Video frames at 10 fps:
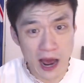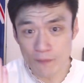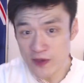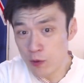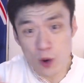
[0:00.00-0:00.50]

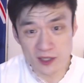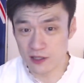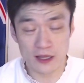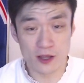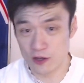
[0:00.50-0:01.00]
He was,
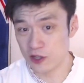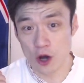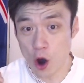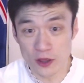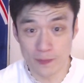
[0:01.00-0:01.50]

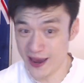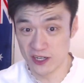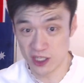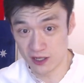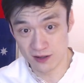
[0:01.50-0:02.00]
on the
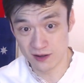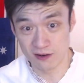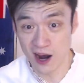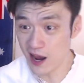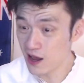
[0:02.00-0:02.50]
bench,
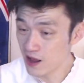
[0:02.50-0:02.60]
right?